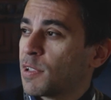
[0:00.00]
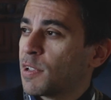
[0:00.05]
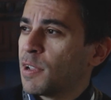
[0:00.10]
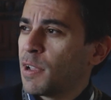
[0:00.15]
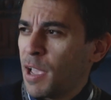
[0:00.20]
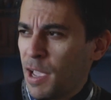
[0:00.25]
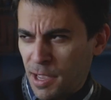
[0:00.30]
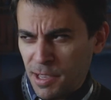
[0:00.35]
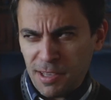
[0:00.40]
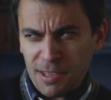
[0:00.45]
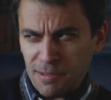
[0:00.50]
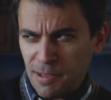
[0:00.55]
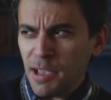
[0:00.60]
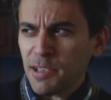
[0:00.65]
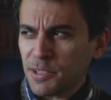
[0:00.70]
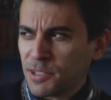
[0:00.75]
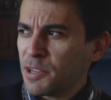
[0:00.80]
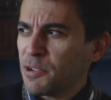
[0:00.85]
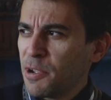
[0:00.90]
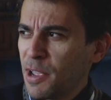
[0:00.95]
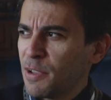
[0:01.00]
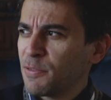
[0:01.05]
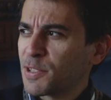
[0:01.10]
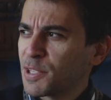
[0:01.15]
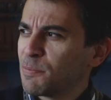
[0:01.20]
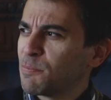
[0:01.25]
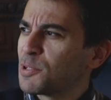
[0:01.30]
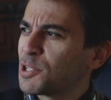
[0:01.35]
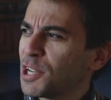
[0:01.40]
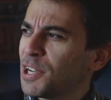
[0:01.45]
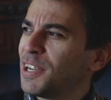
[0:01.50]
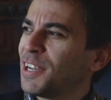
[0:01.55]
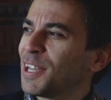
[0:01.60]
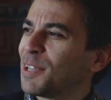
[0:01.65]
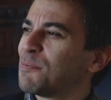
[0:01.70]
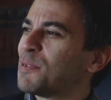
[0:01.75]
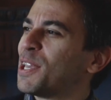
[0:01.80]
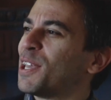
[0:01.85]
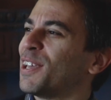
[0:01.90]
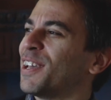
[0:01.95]
I still have some
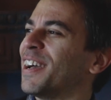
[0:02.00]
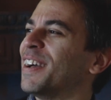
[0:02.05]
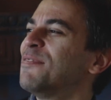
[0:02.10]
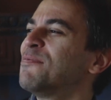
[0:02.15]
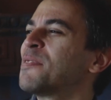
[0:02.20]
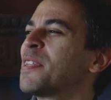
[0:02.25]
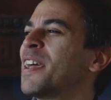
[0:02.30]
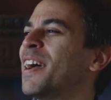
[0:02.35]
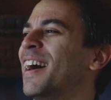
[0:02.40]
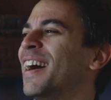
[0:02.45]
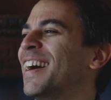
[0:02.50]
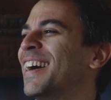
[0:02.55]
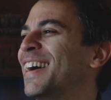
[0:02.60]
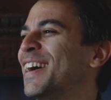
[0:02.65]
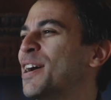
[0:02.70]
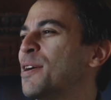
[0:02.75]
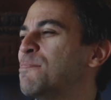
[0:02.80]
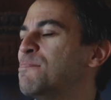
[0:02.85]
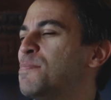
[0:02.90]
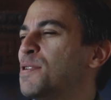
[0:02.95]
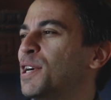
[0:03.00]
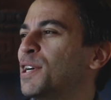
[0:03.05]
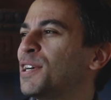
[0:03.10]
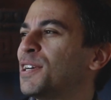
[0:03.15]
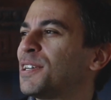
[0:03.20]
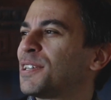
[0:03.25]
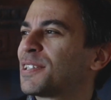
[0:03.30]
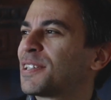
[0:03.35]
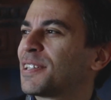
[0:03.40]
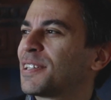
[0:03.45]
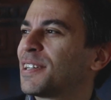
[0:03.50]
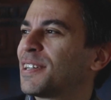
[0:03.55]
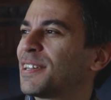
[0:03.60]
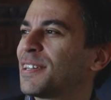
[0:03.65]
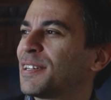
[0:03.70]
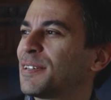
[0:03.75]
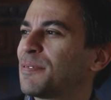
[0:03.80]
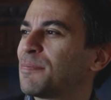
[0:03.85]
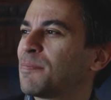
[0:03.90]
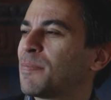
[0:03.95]
time here,
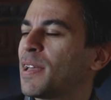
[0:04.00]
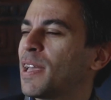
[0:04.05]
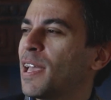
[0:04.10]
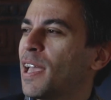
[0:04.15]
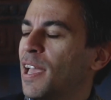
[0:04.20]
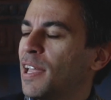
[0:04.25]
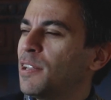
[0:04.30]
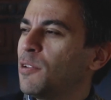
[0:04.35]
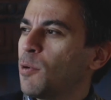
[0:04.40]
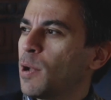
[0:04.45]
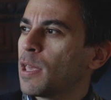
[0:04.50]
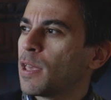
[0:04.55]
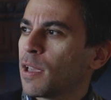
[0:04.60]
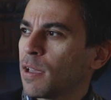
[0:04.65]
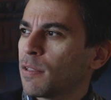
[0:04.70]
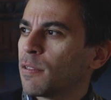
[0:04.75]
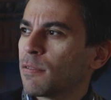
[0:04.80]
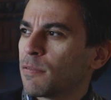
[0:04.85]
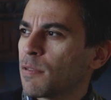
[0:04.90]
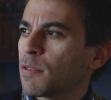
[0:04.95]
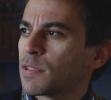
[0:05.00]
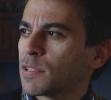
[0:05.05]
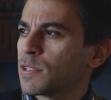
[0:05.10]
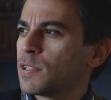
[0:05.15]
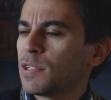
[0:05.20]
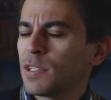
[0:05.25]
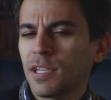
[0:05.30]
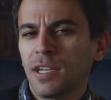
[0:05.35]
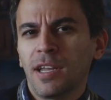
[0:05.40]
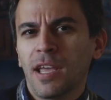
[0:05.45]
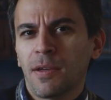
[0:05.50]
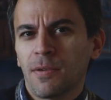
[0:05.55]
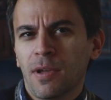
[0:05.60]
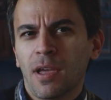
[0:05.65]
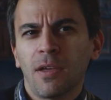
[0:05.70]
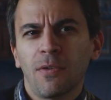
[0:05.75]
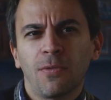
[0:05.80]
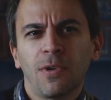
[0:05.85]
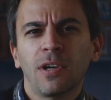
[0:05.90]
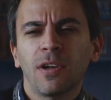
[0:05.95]
but anyway, certainly
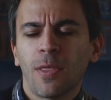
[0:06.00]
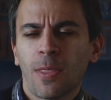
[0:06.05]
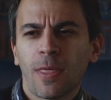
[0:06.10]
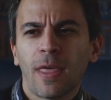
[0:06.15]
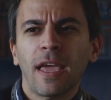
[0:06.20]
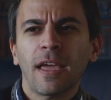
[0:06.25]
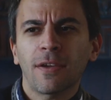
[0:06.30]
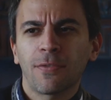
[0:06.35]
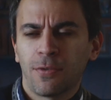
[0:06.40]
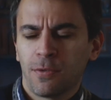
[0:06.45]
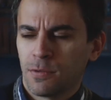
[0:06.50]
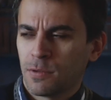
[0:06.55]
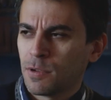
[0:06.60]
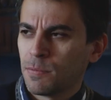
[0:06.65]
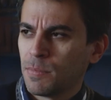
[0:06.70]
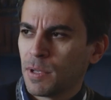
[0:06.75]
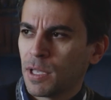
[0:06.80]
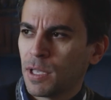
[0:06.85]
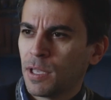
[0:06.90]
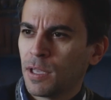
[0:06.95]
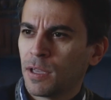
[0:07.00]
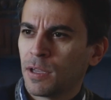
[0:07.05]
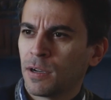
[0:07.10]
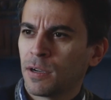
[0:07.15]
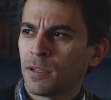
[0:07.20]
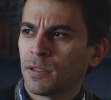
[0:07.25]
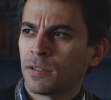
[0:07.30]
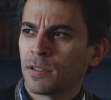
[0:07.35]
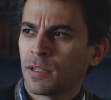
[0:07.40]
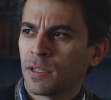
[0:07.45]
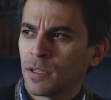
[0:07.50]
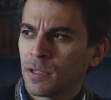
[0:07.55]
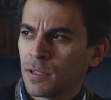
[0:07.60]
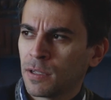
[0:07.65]
I'm very thankful to be here, and